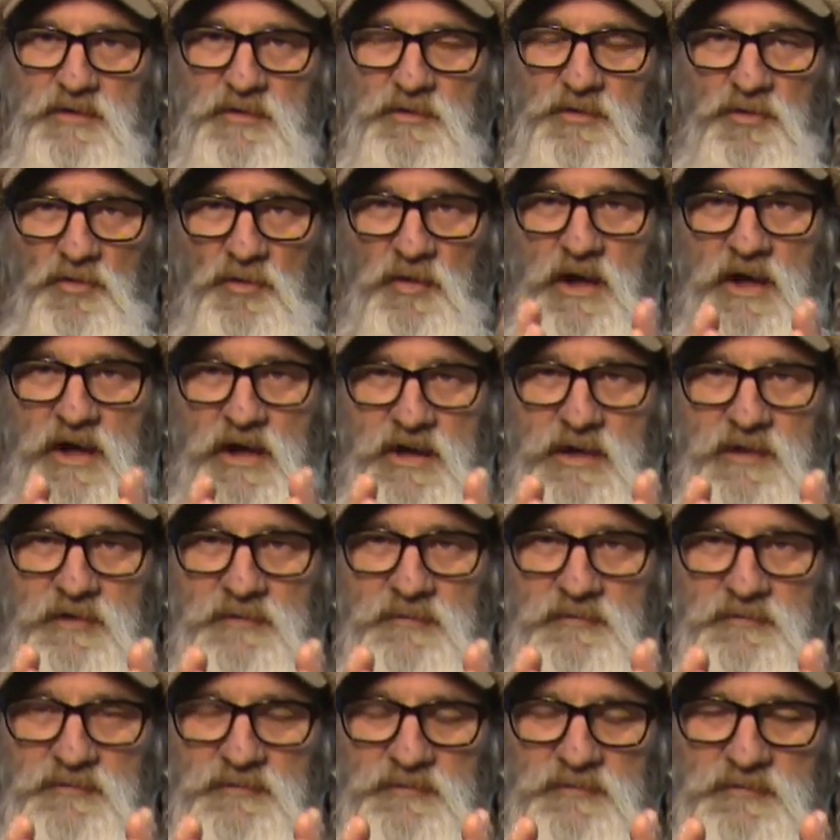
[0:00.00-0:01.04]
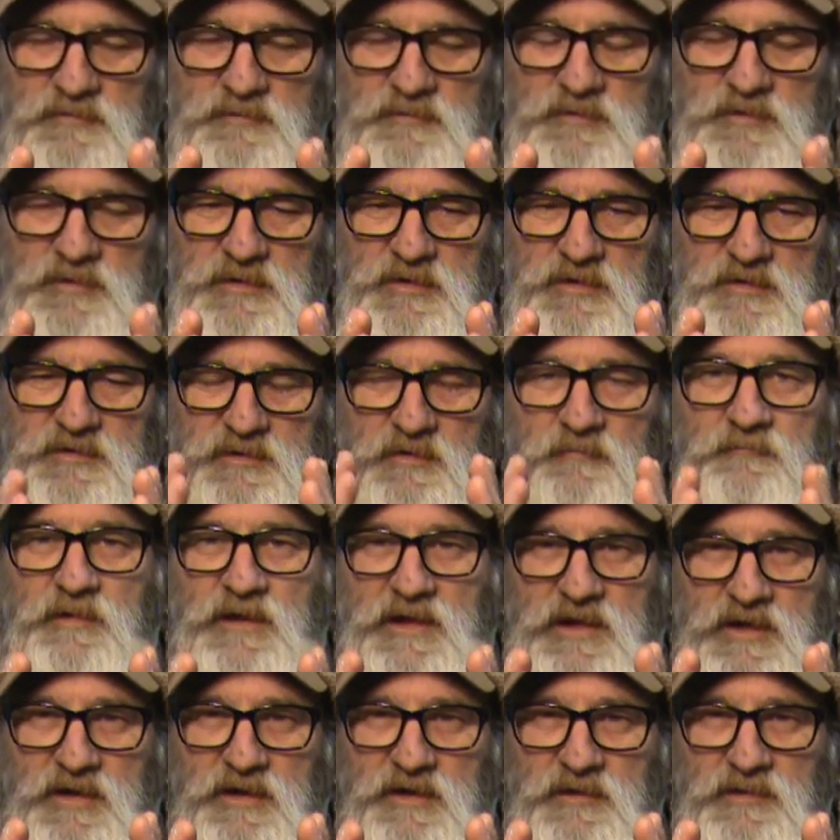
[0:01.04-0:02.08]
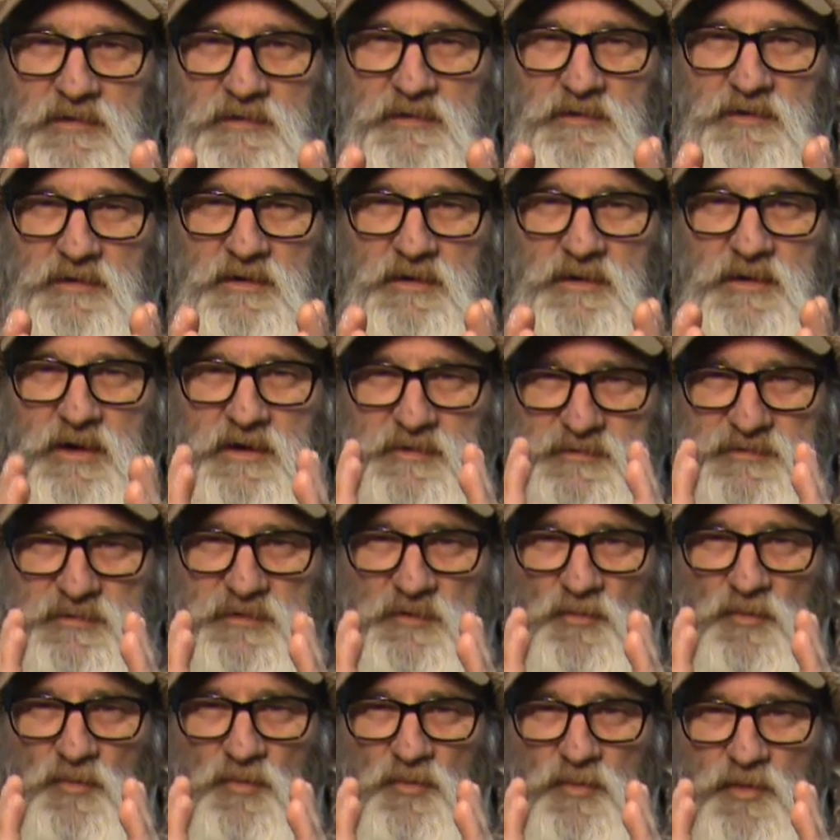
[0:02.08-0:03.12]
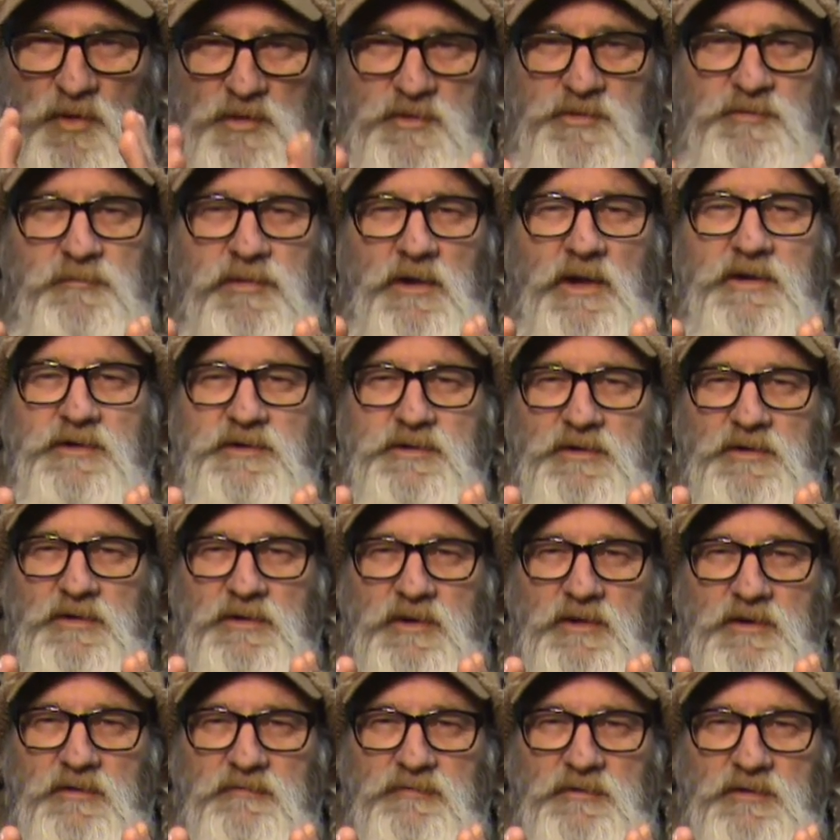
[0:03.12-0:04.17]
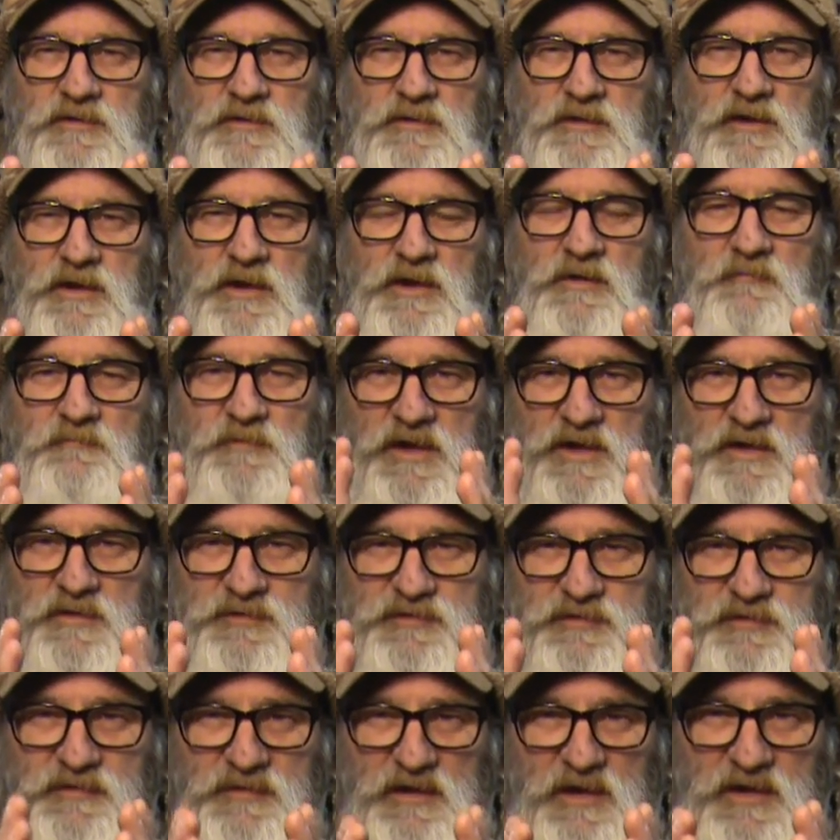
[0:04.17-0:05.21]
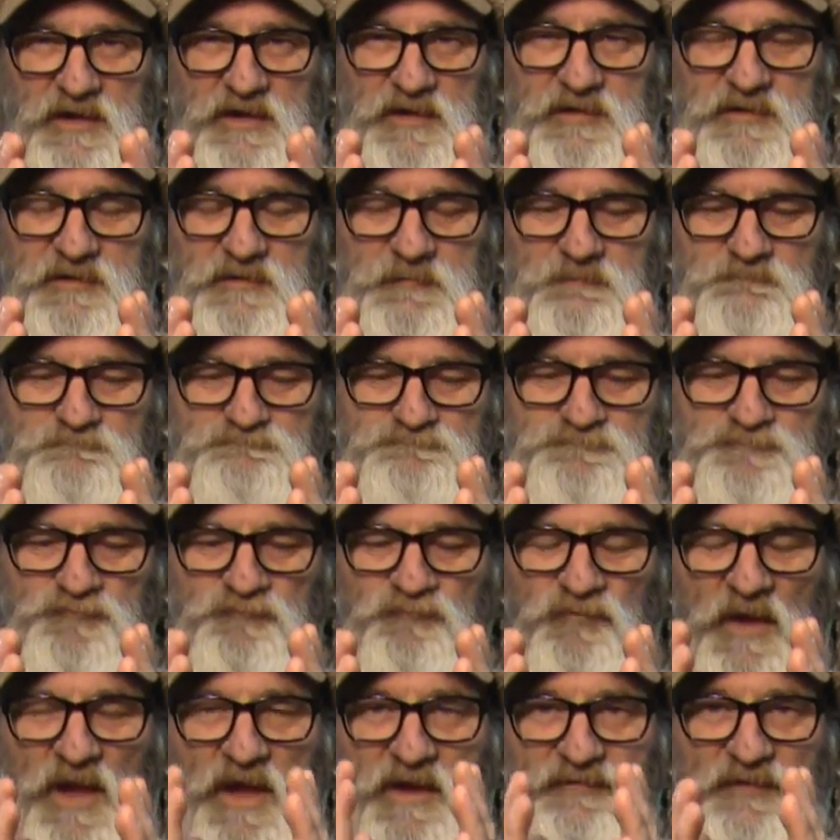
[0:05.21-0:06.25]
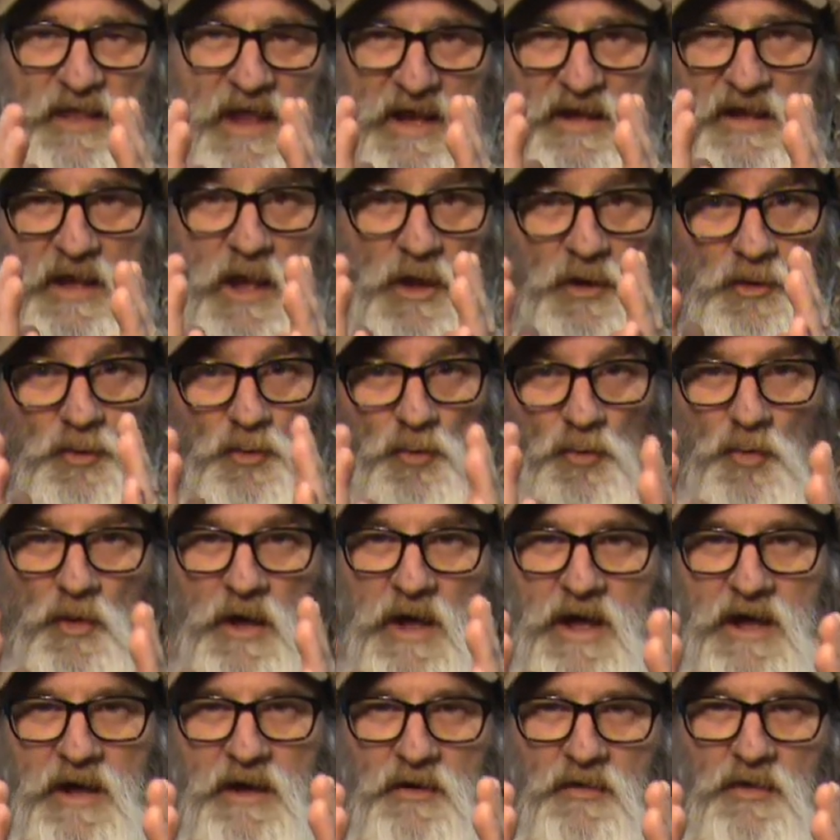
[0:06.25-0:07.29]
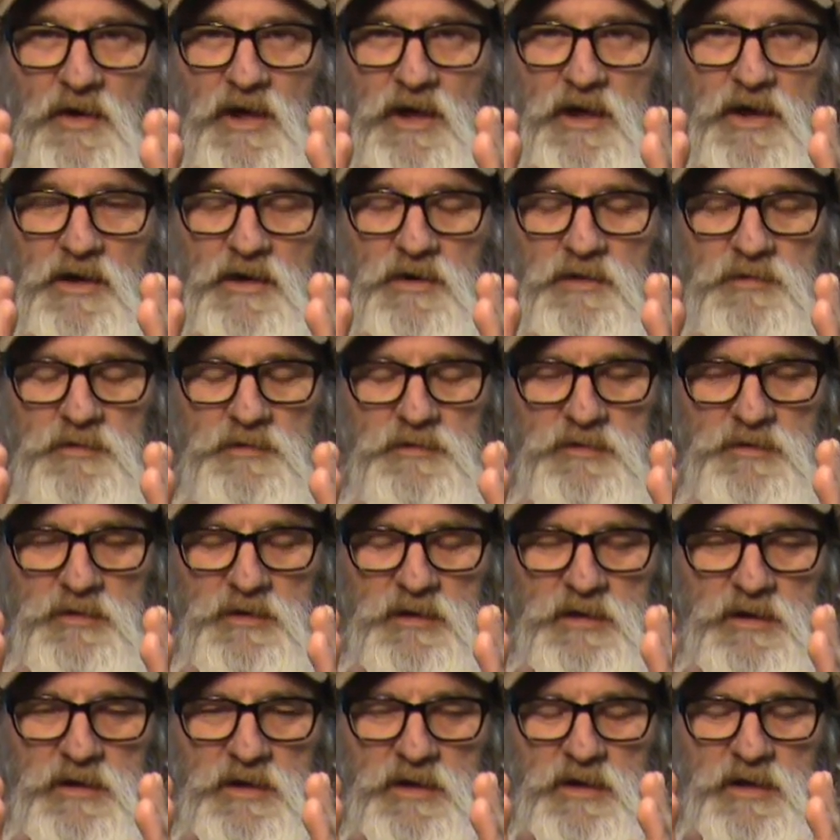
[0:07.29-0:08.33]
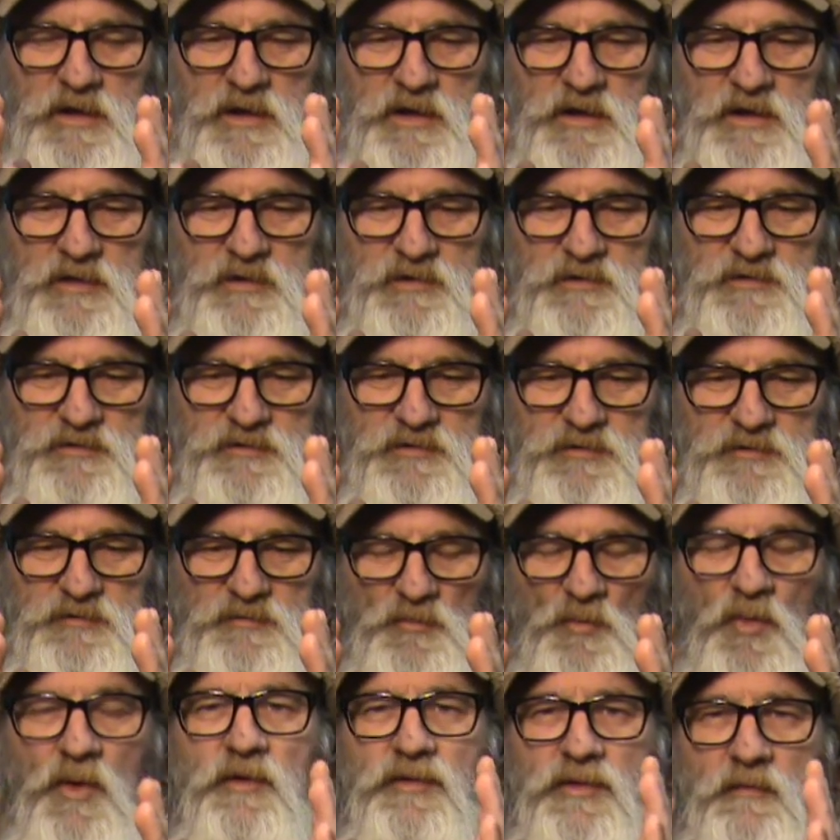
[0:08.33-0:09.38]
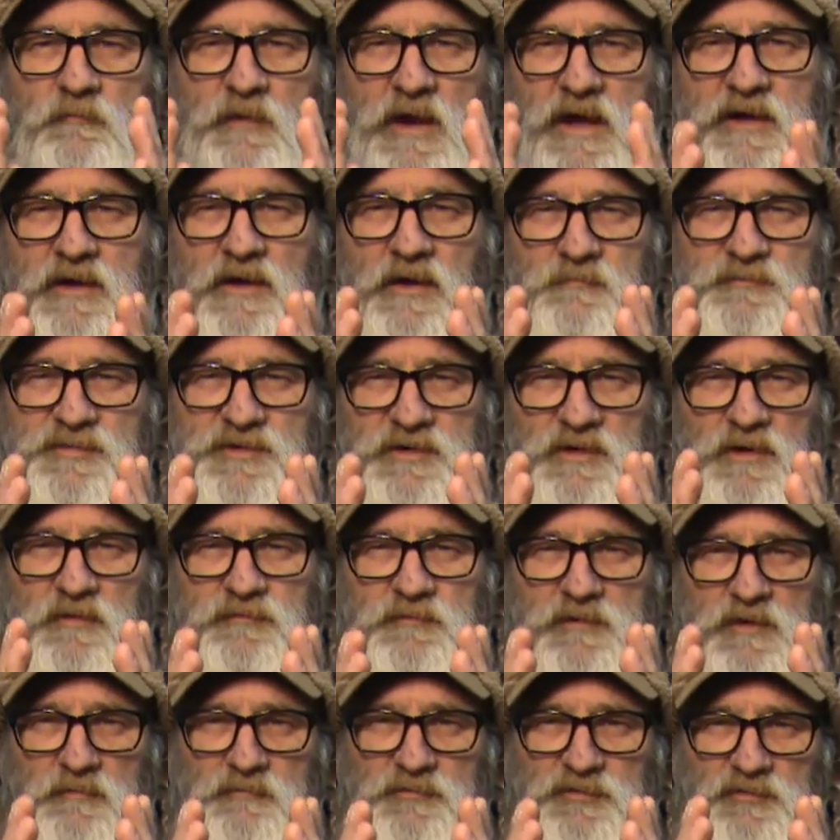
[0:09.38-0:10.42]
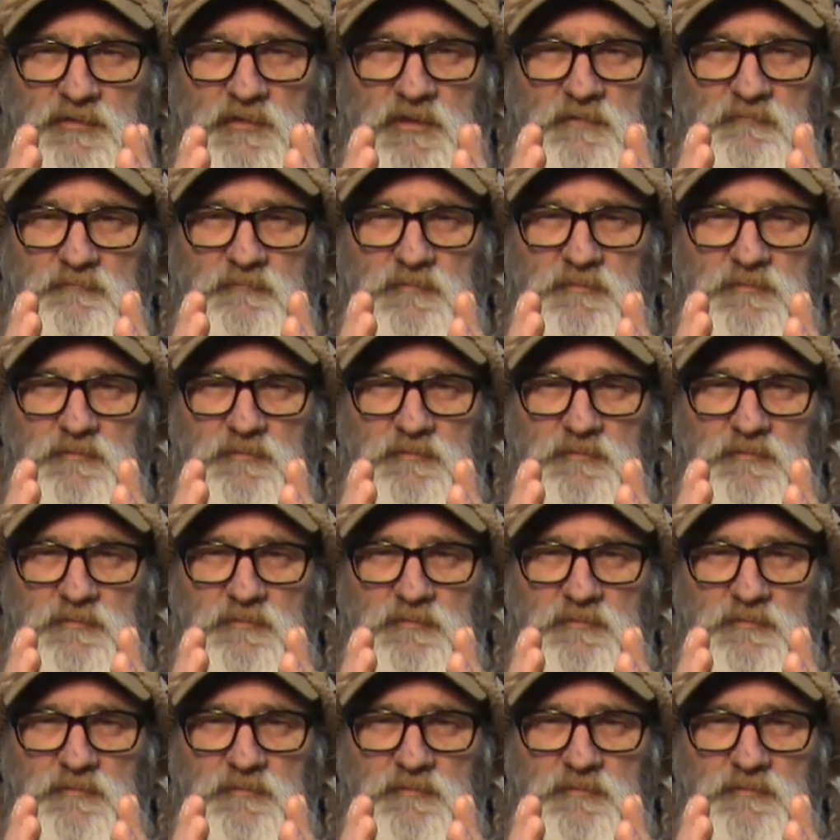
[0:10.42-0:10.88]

Gray, to me, is the worst place to live, because then in that gray area is where the made up stuff comes from.